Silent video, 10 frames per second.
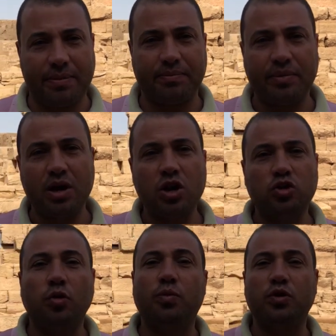him
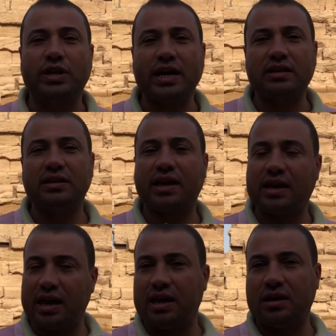to protect the
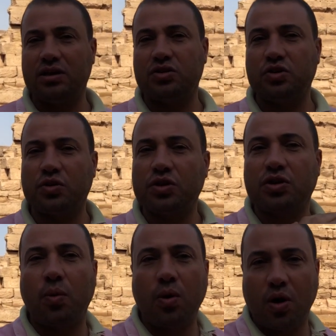king during
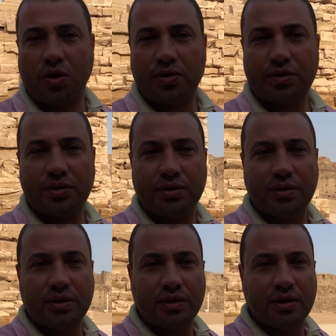the war.
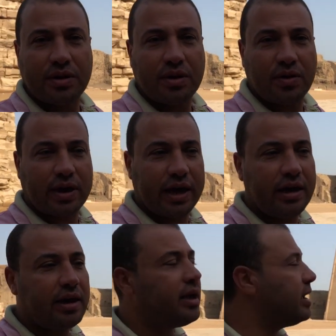Okay?